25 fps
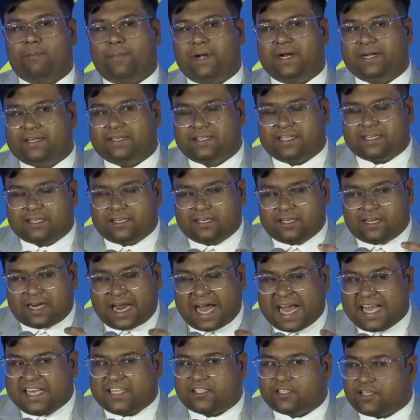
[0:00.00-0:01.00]
But the
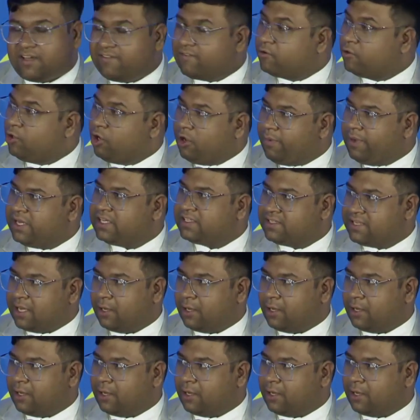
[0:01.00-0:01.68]
rise of global